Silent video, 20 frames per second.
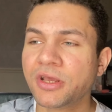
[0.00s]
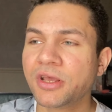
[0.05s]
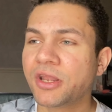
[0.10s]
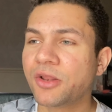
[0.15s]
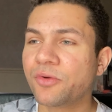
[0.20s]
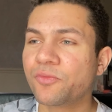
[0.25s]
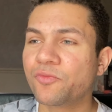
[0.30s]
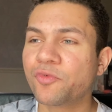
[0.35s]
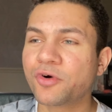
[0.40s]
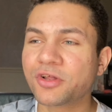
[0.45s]

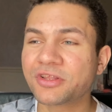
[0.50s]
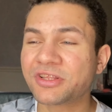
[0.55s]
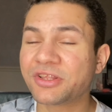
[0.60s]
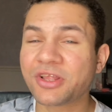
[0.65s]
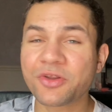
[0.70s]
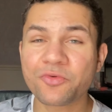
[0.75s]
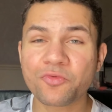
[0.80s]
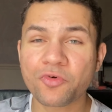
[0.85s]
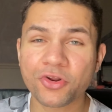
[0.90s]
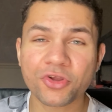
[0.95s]
And they
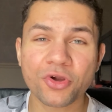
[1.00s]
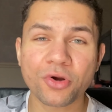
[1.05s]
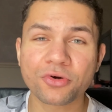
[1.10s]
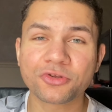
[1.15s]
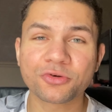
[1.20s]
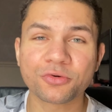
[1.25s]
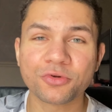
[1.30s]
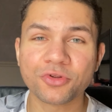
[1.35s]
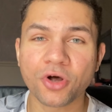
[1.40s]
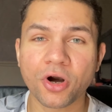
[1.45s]
didn't want to go
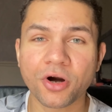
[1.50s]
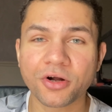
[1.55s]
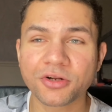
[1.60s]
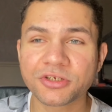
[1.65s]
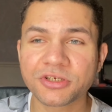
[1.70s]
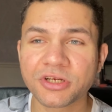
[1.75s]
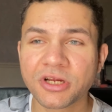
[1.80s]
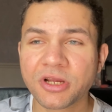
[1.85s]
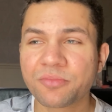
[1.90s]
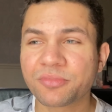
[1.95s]
to a
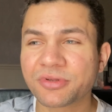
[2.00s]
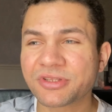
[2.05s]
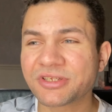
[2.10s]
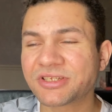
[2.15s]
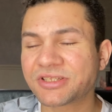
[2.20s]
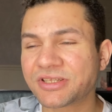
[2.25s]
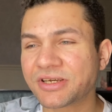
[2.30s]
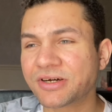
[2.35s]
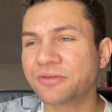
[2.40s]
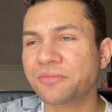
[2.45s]
notch, but they
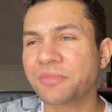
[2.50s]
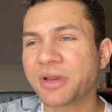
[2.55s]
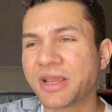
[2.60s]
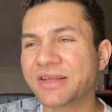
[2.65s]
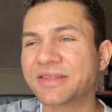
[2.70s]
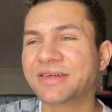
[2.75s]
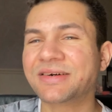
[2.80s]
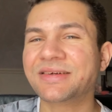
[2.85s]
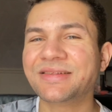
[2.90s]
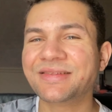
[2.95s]
still
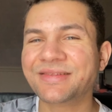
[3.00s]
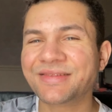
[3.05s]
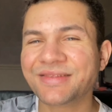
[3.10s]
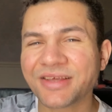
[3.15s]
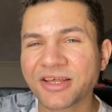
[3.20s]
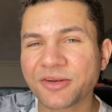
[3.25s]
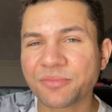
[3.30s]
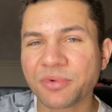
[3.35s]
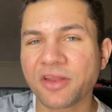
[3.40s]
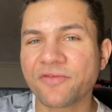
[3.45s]
made a
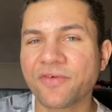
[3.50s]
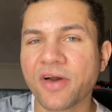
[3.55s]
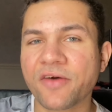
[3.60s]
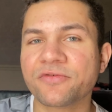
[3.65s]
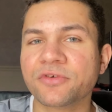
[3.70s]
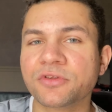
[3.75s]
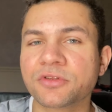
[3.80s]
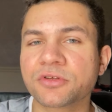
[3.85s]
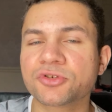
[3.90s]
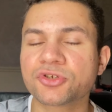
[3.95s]
little bit of
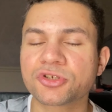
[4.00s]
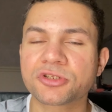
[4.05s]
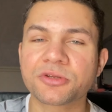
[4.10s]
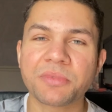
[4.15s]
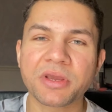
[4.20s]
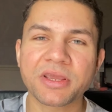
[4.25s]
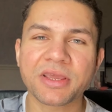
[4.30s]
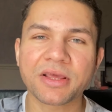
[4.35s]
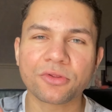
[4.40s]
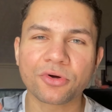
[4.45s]
effort just to
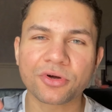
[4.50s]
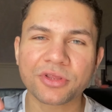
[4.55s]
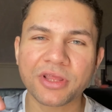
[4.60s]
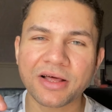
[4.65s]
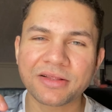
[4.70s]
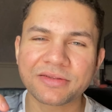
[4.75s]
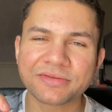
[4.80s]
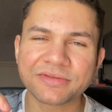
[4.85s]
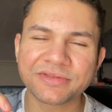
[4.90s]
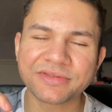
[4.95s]
make it look
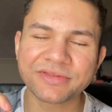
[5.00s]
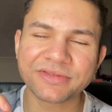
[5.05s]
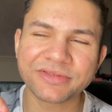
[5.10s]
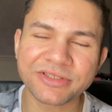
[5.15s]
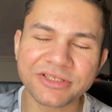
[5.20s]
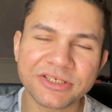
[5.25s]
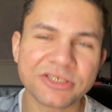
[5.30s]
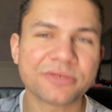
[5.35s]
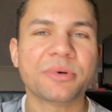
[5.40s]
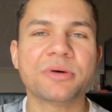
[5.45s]
that
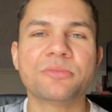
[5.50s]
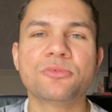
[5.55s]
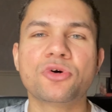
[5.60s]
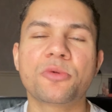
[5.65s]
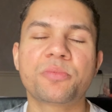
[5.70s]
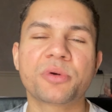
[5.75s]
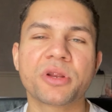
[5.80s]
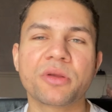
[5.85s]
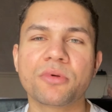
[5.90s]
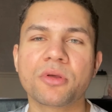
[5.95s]
little bit more
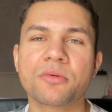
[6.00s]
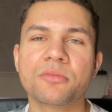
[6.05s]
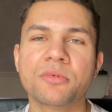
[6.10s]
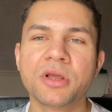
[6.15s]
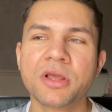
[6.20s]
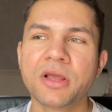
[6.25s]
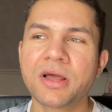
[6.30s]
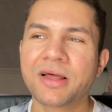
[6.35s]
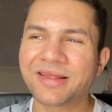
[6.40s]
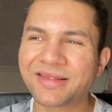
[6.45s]
premium,
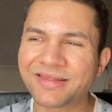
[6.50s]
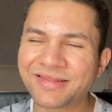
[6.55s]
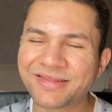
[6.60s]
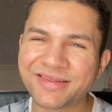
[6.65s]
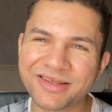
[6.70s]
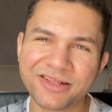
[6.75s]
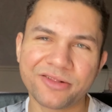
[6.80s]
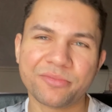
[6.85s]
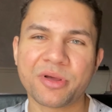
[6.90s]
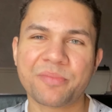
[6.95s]
a
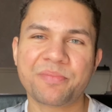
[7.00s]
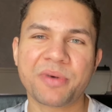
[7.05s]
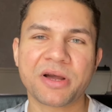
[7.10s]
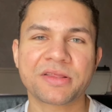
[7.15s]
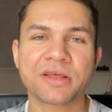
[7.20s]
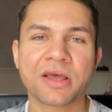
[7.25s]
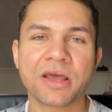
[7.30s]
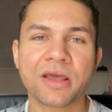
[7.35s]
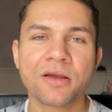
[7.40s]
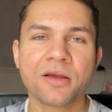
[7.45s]
little bit
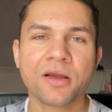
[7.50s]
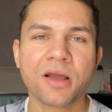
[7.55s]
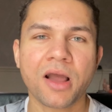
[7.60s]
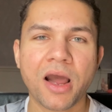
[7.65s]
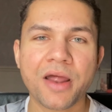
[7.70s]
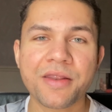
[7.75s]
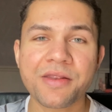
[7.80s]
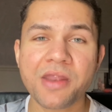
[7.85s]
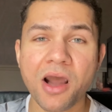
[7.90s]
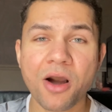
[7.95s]
better.
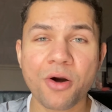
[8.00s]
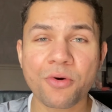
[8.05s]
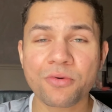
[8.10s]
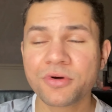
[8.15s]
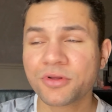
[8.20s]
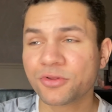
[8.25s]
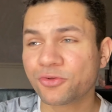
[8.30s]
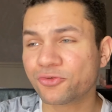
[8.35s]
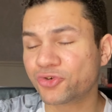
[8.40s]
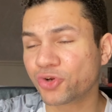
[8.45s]
And now
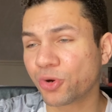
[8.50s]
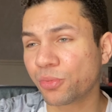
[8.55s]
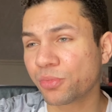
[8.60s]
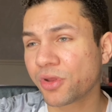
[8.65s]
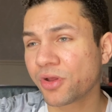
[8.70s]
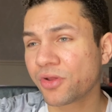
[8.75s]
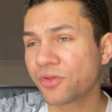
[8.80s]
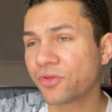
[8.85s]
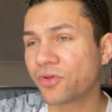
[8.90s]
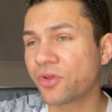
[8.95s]
they jumped
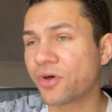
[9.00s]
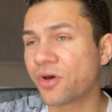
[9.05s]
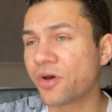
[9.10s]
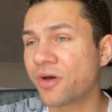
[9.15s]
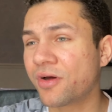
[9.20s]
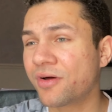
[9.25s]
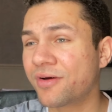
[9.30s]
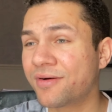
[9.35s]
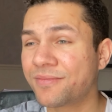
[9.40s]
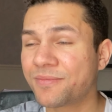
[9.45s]
to
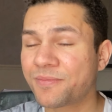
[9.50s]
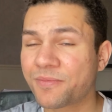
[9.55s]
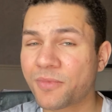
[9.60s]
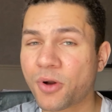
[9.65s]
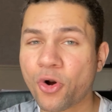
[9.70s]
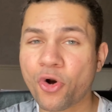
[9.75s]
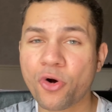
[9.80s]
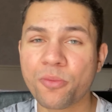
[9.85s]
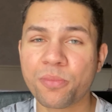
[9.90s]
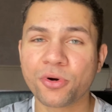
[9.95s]
the
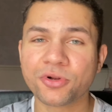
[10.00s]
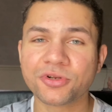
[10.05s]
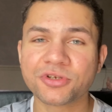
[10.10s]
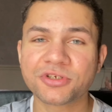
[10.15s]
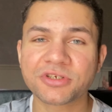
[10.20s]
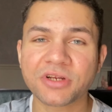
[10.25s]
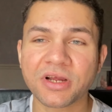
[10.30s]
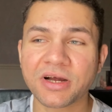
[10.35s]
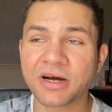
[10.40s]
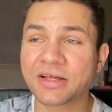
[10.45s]
hole
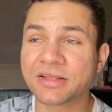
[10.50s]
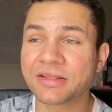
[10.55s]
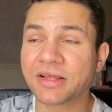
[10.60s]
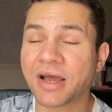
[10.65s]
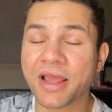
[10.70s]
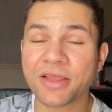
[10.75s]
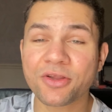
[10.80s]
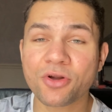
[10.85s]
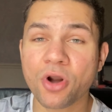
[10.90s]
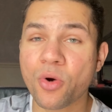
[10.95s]
punch, and
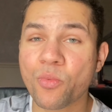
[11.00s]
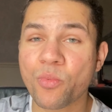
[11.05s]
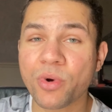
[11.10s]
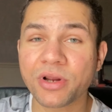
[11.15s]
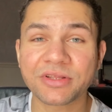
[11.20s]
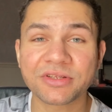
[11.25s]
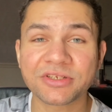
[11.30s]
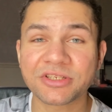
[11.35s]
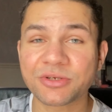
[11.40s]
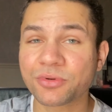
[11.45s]
I can't
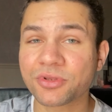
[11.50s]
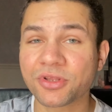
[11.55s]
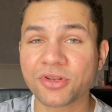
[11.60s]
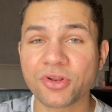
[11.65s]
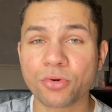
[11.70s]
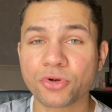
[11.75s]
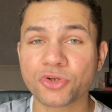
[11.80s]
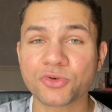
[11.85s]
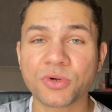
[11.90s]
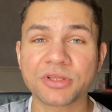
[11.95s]
wait to see what the
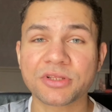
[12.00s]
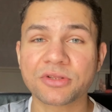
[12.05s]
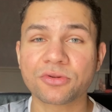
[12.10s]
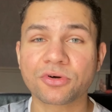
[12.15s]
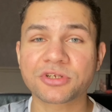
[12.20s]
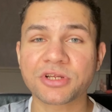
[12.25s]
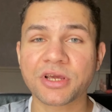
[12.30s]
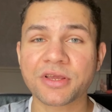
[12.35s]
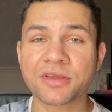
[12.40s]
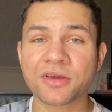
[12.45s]
Note 20
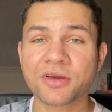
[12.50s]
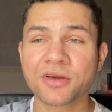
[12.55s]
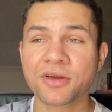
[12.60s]
looks like.